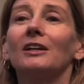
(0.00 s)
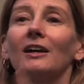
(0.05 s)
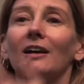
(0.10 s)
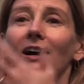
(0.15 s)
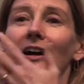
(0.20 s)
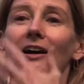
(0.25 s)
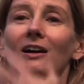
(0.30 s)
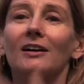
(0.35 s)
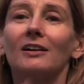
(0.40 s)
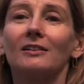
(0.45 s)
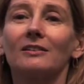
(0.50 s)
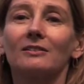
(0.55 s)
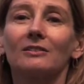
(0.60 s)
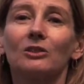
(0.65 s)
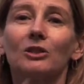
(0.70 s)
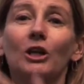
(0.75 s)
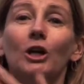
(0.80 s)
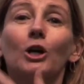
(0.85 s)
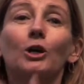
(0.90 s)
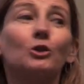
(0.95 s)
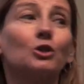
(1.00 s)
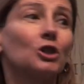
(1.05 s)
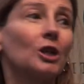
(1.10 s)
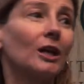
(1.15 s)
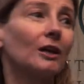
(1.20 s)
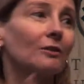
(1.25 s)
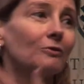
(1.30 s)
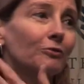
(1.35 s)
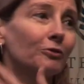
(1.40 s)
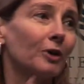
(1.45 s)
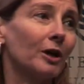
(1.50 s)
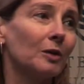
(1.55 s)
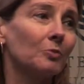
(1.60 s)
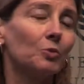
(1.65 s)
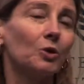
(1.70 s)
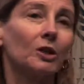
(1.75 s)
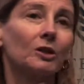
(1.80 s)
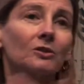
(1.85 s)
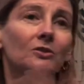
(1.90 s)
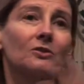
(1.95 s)
negotiated
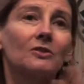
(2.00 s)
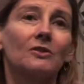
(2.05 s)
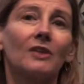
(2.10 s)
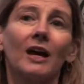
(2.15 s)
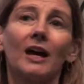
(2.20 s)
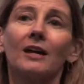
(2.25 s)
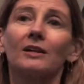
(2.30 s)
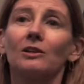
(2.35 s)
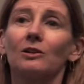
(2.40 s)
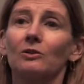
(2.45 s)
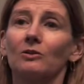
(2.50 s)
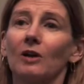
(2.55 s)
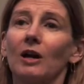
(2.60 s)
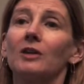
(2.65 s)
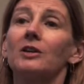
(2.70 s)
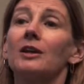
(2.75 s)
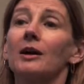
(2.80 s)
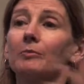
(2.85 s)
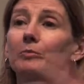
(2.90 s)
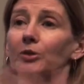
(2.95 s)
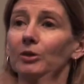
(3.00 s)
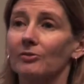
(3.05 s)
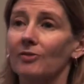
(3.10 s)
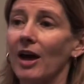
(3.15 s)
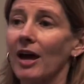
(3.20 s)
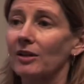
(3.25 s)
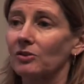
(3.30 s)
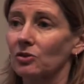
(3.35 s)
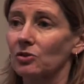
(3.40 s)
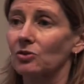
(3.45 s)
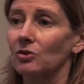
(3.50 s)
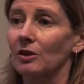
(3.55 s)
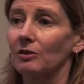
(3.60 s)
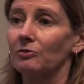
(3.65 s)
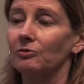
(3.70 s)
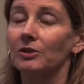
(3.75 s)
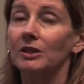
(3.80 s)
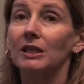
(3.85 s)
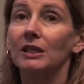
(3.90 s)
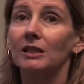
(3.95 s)
frameworks that a number of actors are
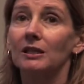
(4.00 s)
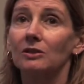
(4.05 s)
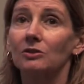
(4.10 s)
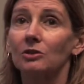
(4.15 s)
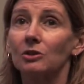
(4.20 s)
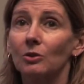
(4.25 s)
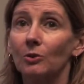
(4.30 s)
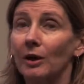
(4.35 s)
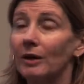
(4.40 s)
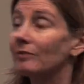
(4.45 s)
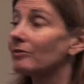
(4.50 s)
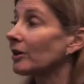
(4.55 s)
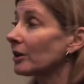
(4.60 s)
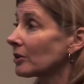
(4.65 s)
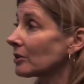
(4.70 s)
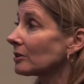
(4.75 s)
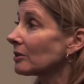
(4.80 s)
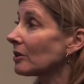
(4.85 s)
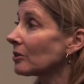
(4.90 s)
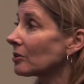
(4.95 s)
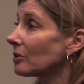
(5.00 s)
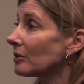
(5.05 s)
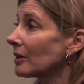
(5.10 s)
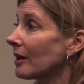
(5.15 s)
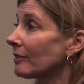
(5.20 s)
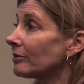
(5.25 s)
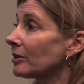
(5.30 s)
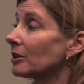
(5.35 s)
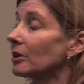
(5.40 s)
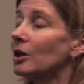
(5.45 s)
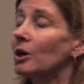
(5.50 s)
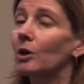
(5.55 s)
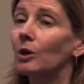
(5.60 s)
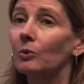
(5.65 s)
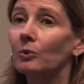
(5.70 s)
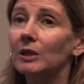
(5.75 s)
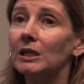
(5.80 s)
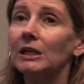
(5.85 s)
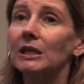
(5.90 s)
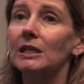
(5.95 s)
feeding into at a very local level.
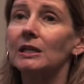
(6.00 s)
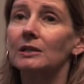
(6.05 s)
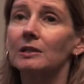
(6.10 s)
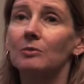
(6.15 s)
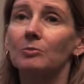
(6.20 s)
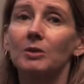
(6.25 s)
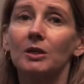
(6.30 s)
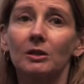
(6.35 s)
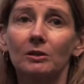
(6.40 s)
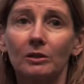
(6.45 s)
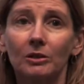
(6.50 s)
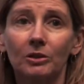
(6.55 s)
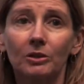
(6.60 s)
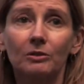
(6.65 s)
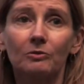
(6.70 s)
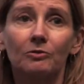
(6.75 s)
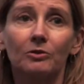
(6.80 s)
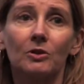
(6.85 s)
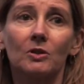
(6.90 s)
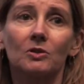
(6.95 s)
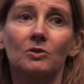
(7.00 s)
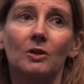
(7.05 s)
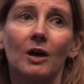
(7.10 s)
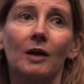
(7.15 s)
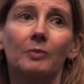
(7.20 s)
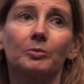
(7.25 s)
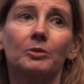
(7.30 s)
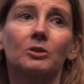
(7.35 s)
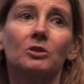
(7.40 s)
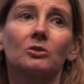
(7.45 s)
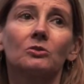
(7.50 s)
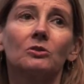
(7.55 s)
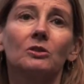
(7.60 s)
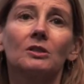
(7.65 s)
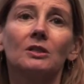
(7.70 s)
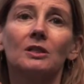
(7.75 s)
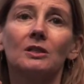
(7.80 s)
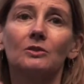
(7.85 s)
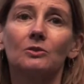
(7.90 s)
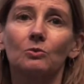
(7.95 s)
We need to be alert for those
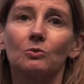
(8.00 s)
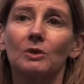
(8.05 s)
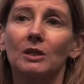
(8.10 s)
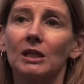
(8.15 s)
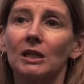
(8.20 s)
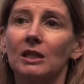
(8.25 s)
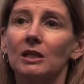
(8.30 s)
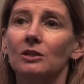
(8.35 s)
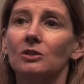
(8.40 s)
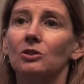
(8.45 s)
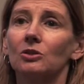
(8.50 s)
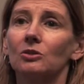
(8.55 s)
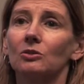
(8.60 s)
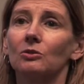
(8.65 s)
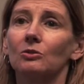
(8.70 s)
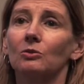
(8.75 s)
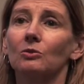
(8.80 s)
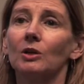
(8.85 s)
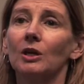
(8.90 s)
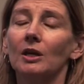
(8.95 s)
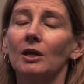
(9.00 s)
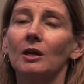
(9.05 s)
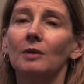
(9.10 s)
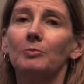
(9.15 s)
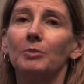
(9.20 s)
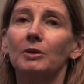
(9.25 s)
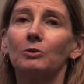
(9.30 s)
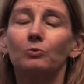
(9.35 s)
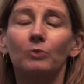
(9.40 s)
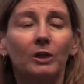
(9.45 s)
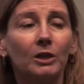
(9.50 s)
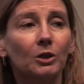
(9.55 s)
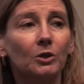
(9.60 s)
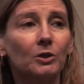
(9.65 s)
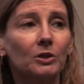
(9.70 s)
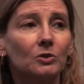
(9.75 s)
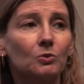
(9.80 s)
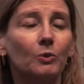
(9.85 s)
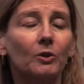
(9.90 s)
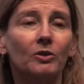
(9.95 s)
opportunities. We need to be
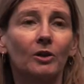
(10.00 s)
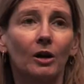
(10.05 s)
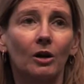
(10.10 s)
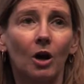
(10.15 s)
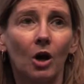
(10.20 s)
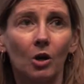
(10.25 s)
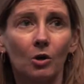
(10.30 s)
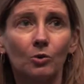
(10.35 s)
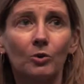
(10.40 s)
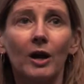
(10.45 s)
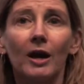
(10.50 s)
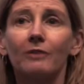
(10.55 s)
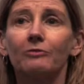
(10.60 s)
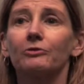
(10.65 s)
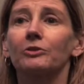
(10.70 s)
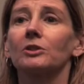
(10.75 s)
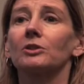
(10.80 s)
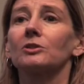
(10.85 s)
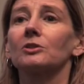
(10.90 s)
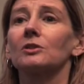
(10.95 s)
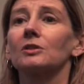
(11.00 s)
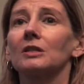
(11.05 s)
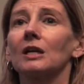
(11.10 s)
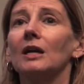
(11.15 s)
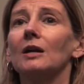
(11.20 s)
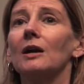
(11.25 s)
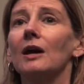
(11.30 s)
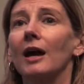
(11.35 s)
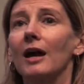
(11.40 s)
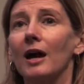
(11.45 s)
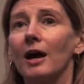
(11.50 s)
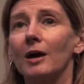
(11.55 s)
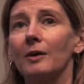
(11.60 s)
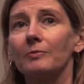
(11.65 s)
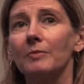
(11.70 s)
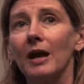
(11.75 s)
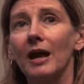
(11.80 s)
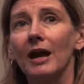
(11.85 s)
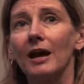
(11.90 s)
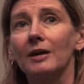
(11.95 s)
rigorous with our own efforts
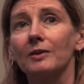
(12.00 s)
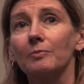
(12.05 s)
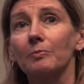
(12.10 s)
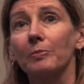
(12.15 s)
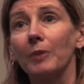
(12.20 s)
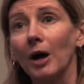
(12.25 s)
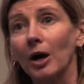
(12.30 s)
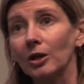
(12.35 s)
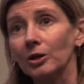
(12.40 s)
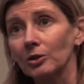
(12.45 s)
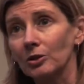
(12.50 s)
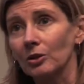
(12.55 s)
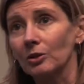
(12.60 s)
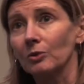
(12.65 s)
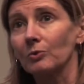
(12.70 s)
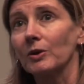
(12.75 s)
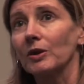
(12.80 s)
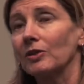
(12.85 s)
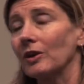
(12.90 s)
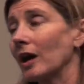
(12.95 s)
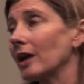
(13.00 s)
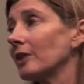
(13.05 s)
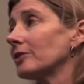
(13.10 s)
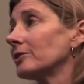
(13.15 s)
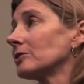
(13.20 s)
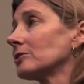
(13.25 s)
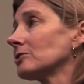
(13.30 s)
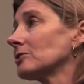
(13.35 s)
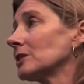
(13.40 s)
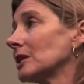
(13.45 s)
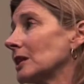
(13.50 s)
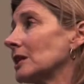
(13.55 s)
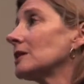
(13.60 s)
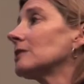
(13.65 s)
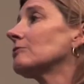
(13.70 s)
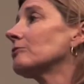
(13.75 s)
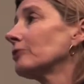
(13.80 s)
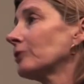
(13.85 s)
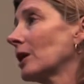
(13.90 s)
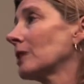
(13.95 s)
and partner with others
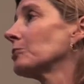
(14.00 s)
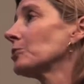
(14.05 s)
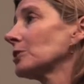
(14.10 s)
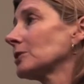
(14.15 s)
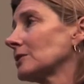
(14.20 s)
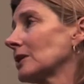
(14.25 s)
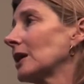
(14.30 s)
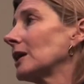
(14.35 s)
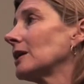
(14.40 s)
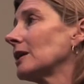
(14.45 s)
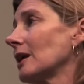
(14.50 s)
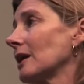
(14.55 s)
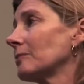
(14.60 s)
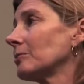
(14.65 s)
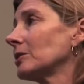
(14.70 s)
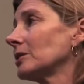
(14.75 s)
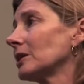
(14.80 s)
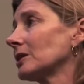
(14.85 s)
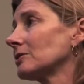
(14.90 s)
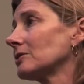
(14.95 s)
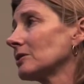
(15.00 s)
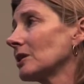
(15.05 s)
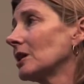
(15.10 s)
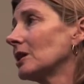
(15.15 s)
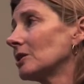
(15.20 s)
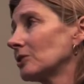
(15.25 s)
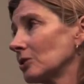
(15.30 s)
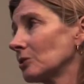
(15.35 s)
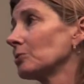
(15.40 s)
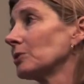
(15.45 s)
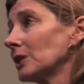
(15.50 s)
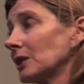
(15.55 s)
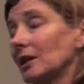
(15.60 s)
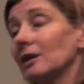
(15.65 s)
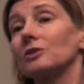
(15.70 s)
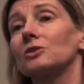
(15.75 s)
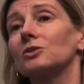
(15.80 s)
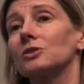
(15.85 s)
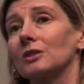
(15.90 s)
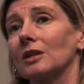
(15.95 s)
in frameworks that enable us to really
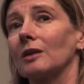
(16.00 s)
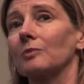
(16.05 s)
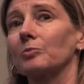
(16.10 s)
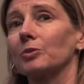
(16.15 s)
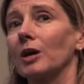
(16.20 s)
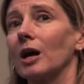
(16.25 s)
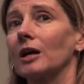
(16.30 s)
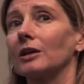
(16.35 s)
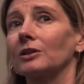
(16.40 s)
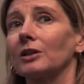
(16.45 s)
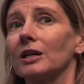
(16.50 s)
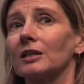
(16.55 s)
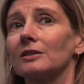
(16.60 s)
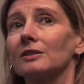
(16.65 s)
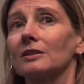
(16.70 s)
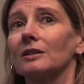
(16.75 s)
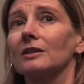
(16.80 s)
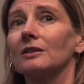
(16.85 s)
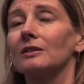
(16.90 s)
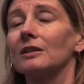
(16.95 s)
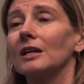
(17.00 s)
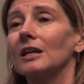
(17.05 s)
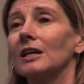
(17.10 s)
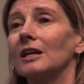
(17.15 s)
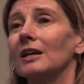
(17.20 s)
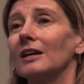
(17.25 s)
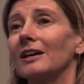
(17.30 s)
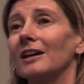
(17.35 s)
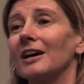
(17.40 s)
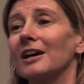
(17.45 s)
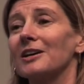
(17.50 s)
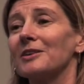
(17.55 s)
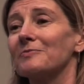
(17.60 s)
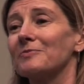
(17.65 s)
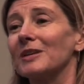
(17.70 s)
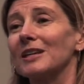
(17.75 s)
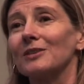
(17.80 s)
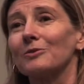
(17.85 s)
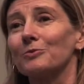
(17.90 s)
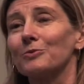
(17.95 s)
understand progress. And
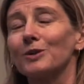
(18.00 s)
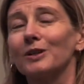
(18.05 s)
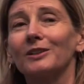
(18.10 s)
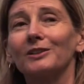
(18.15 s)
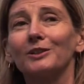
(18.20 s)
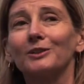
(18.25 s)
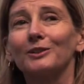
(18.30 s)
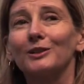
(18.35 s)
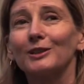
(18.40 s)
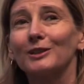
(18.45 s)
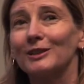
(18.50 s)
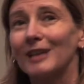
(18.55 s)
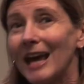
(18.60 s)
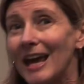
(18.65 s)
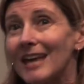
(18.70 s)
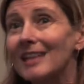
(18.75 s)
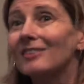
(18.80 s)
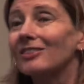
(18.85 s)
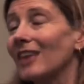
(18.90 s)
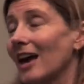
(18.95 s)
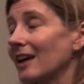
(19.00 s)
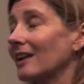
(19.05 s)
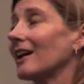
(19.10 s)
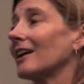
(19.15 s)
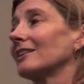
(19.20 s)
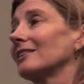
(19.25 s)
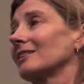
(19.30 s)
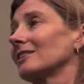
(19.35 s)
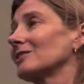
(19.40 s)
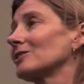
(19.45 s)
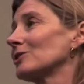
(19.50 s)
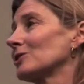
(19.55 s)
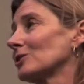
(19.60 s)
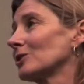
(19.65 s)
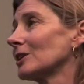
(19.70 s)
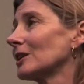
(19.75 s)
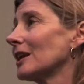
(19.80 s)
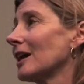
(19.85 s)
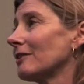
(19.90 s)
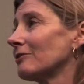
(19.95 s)
it will take that kind of
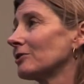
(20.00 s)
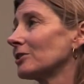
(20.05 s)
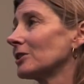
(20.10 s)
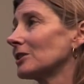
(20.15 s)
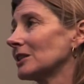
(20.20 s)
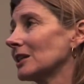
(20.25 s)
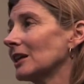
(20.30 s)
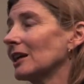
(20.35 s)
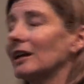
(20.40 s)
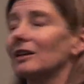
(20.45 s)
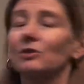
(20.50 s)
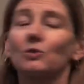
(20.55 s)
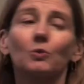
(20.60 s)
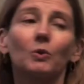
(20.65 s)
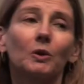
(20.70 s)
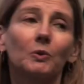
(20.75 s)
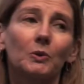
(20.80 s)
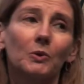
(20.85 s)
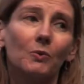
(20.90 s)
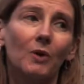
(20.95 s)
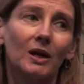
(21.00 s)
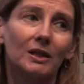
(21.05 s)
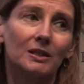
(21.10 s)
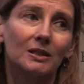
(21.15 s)
concerted effort to get us where we want